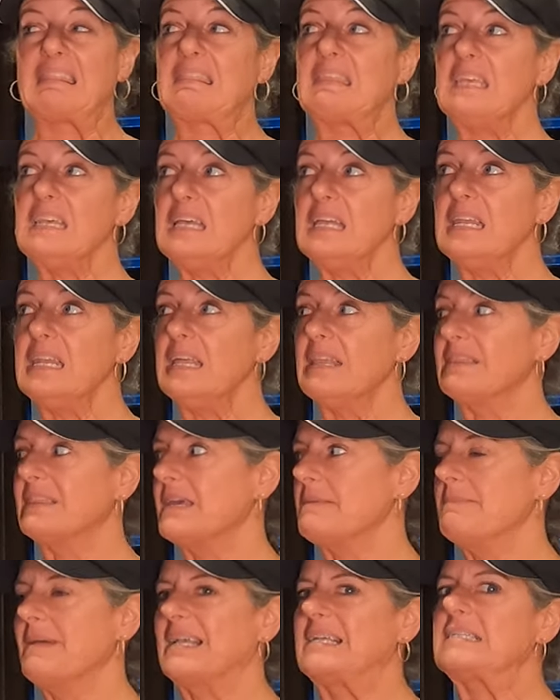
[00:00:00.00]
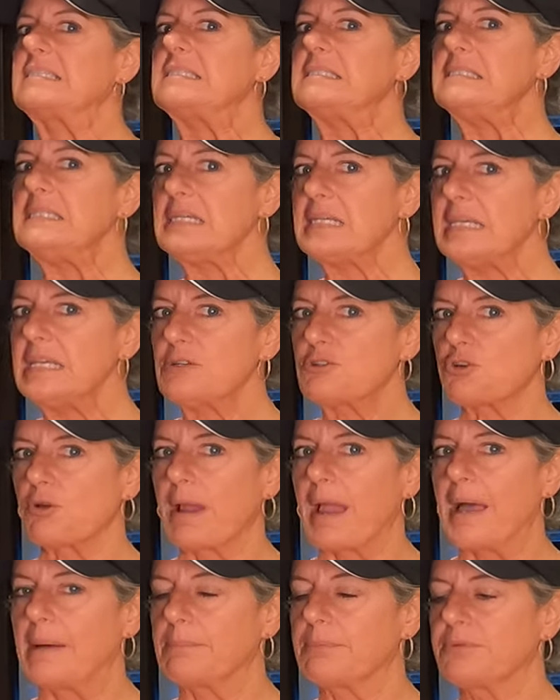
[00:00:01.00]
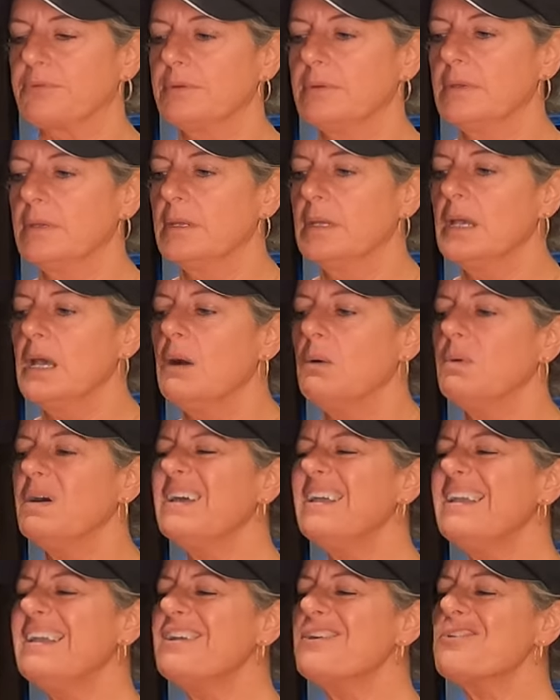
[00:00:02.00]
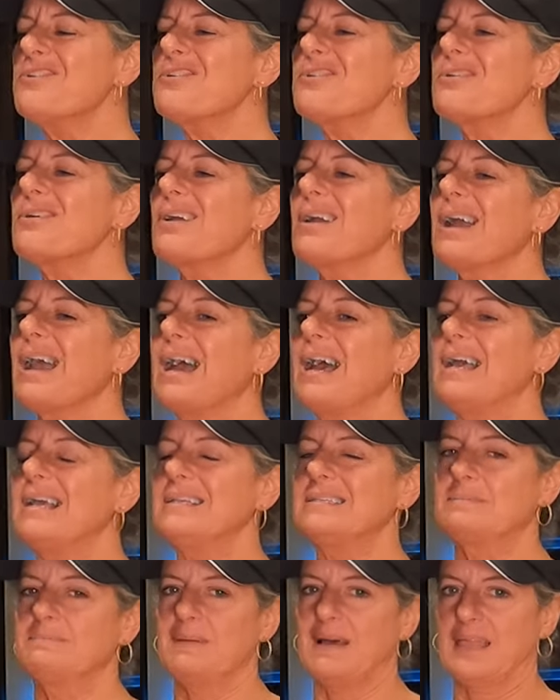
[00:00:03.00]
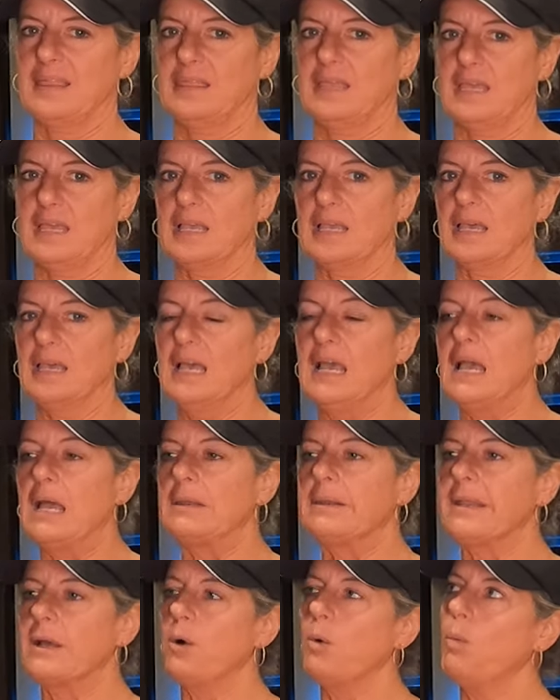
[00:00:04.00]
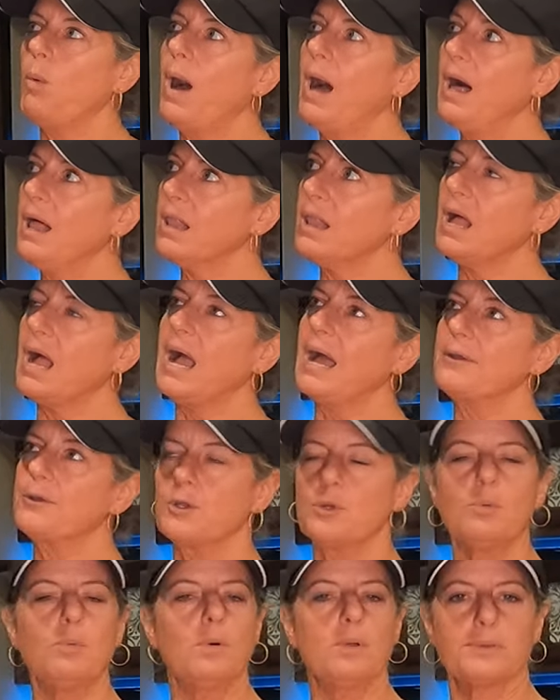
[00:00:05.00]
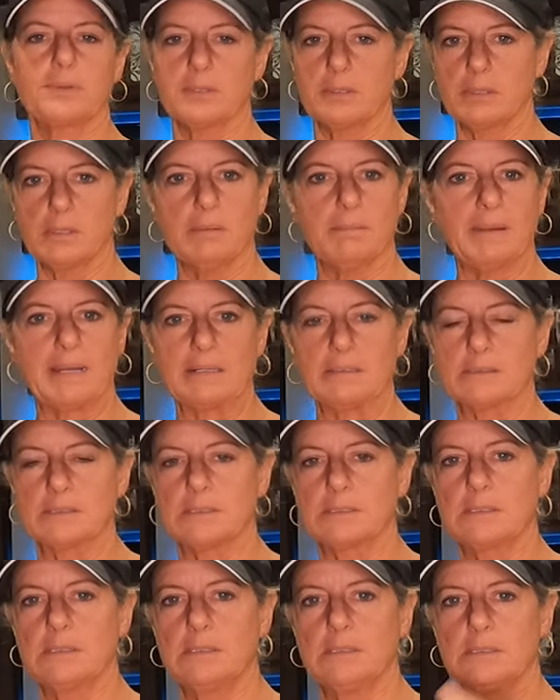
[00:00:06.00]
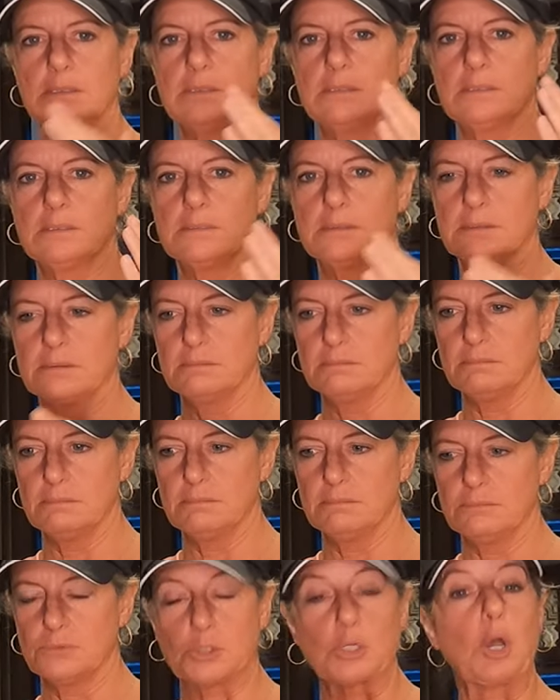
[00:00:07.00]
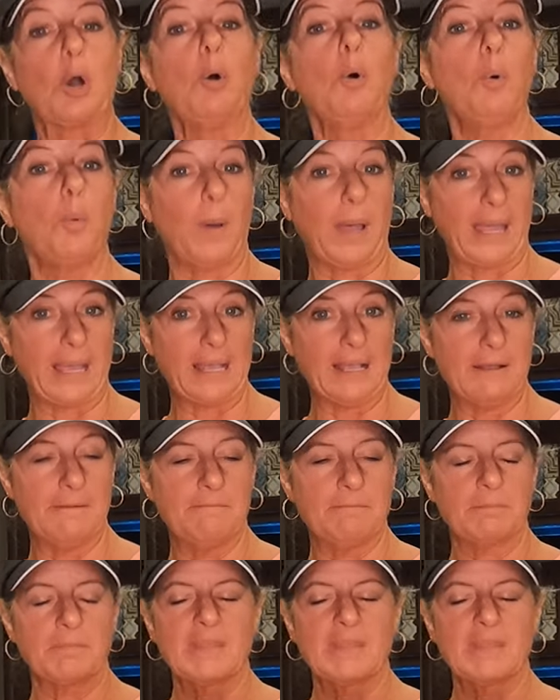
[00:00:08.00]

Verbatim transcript: Then they make sticky traps. Well, here is my thing. Now, while I do want the little mouse to go away,